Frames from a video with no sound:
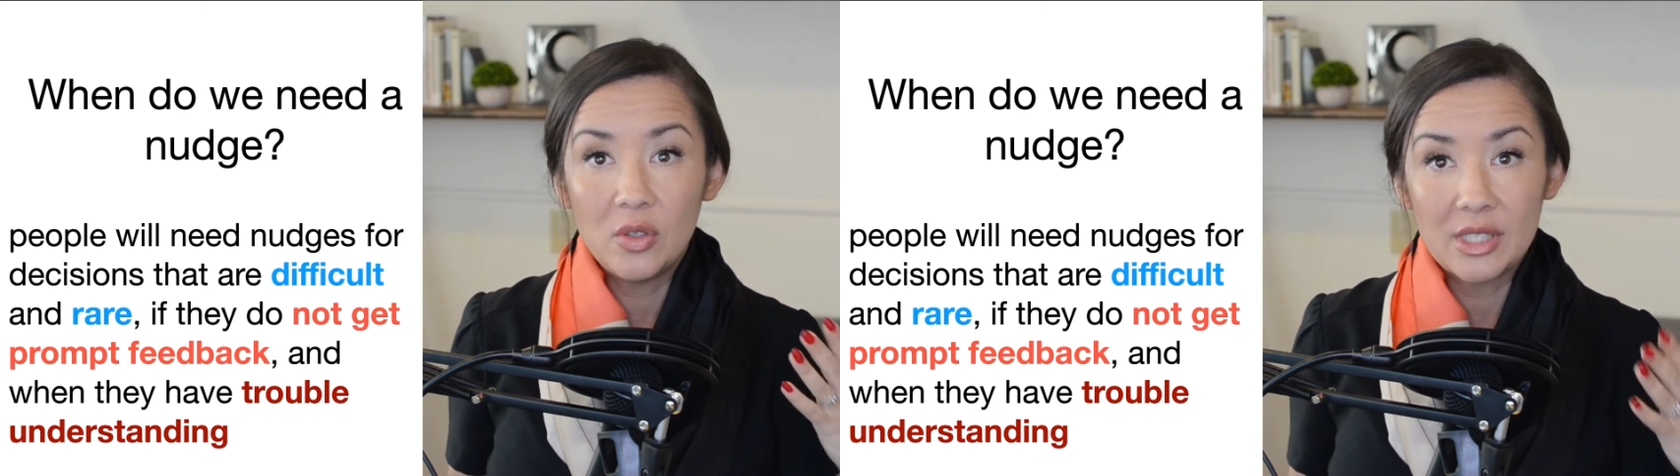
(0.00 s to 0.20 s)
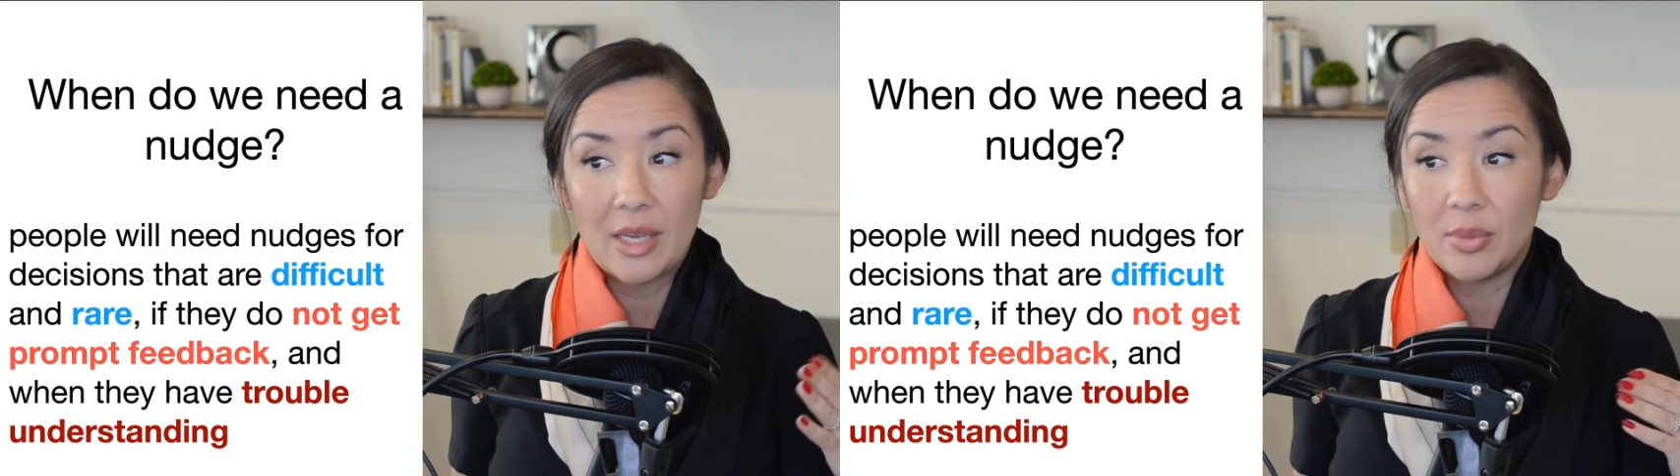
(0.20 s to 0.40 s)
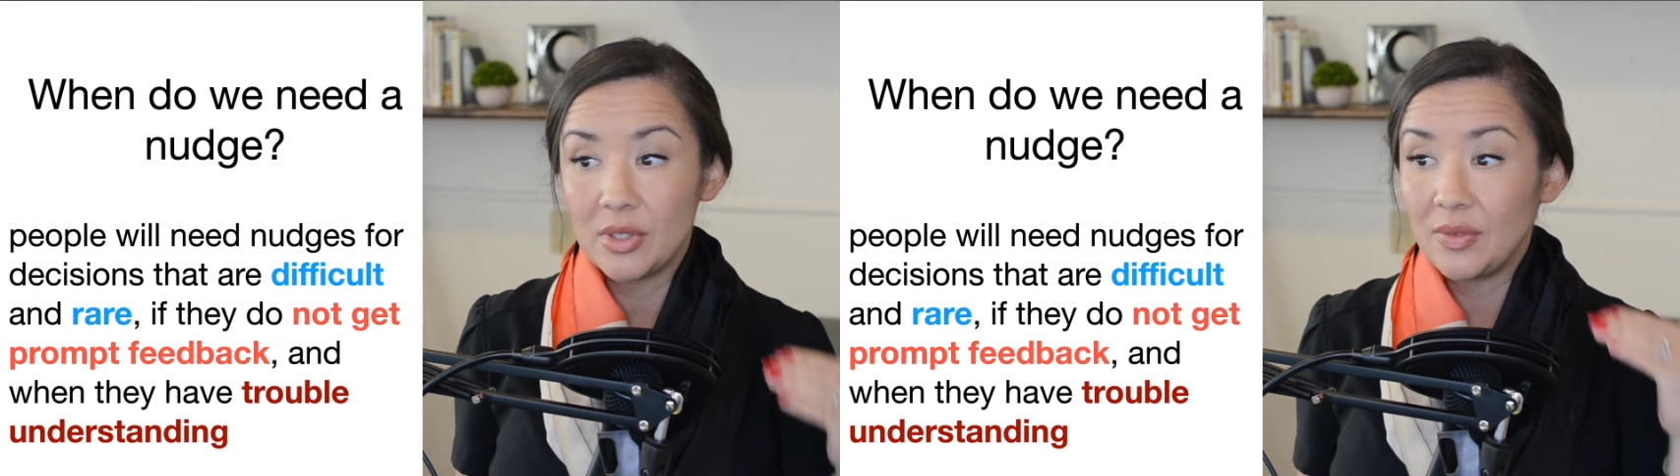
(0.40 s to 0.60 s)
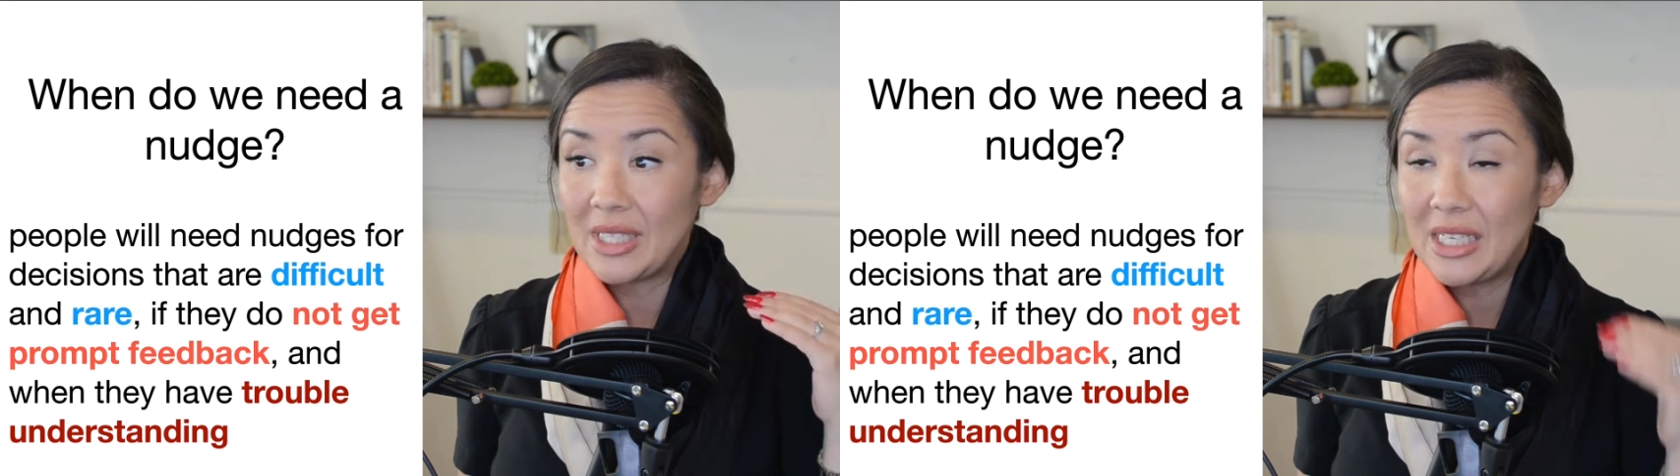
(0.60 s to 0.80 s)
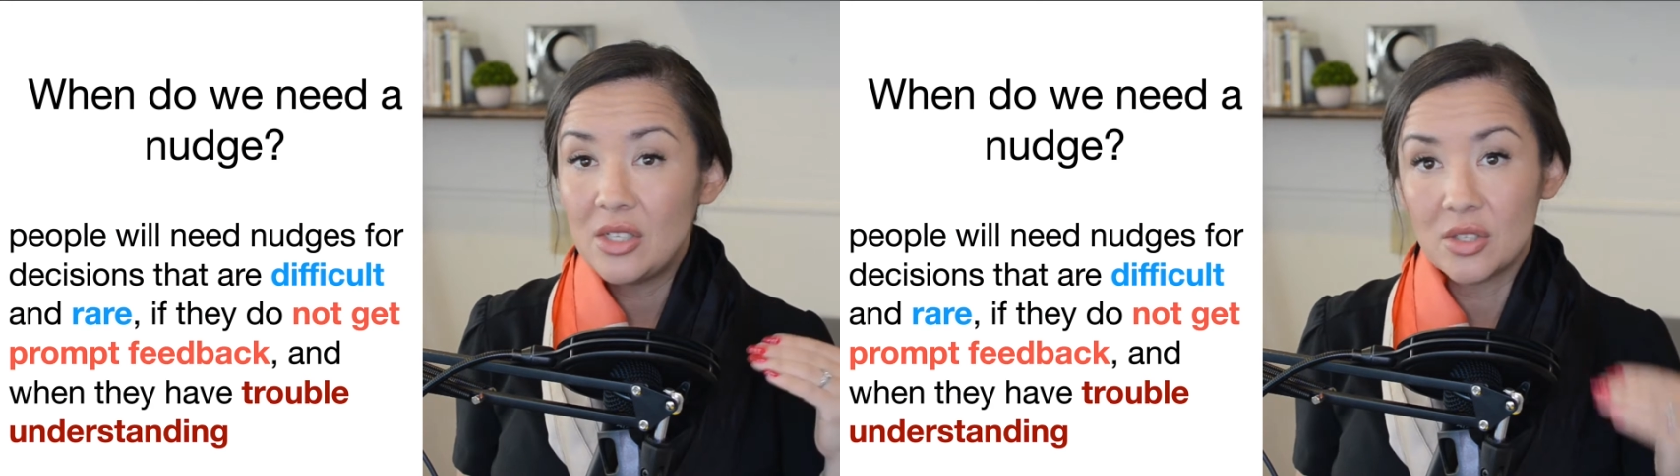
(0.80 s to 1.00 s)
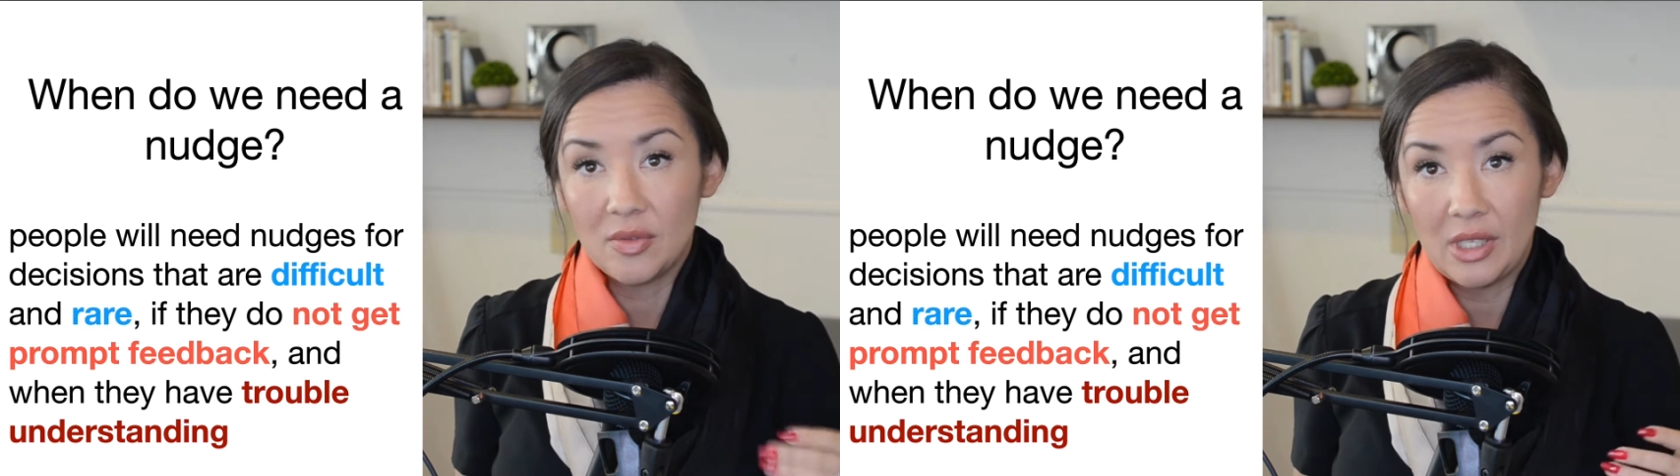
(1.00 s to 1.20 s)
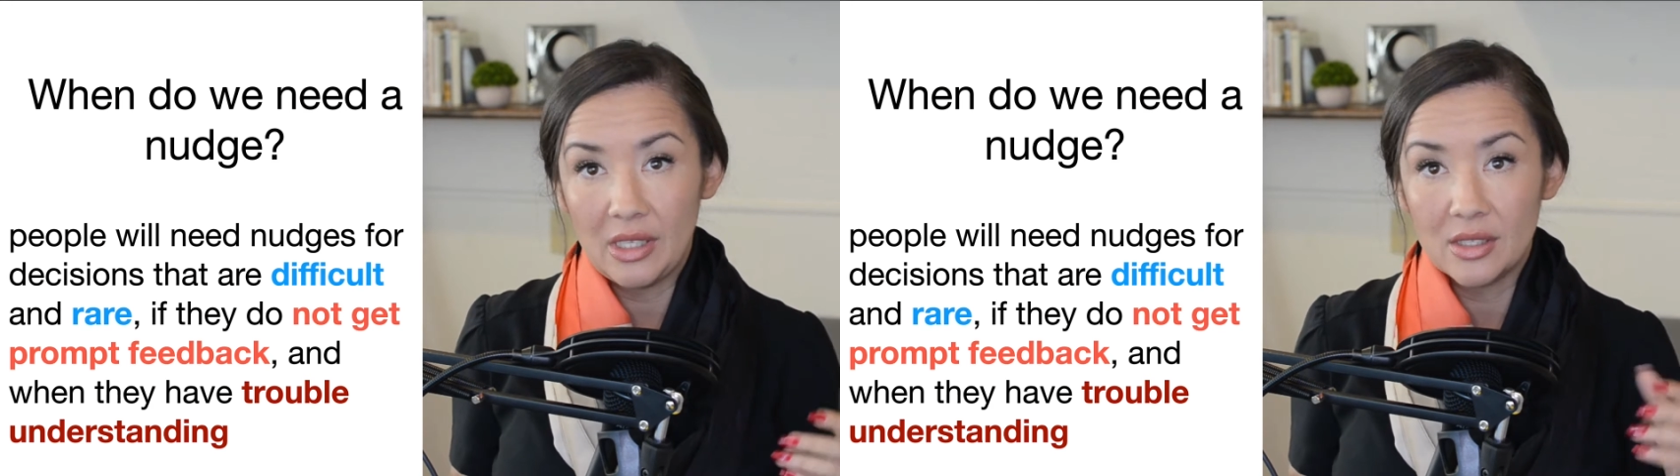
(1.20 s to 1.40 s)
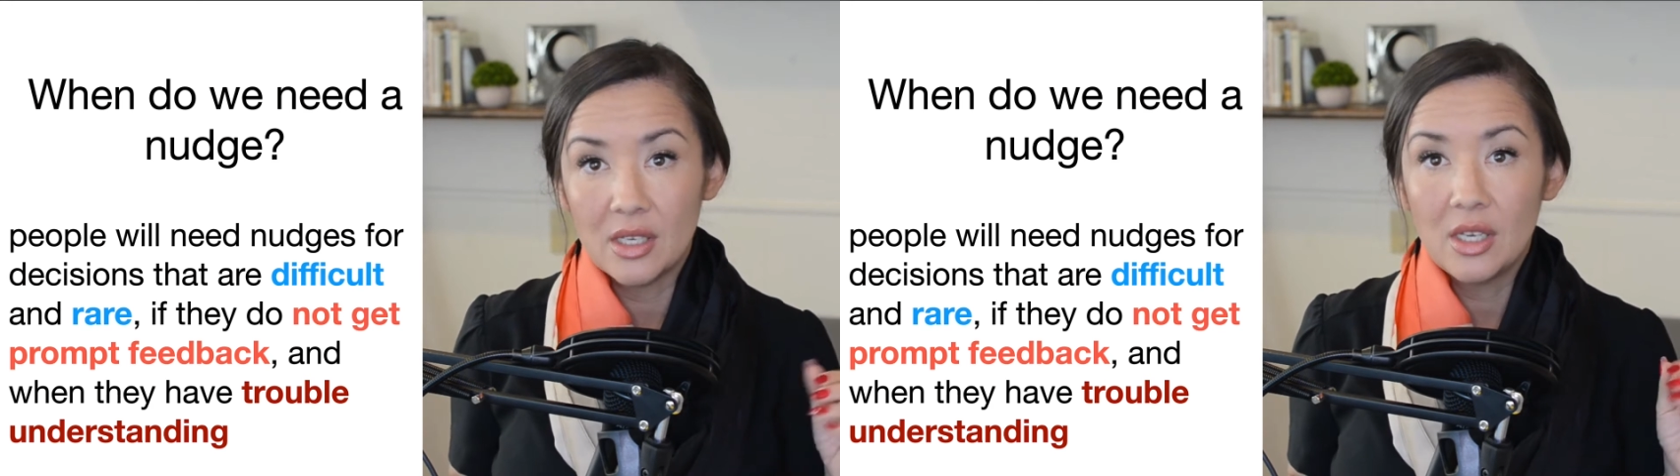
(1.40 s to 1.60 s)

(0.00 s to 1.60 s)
examples of each of these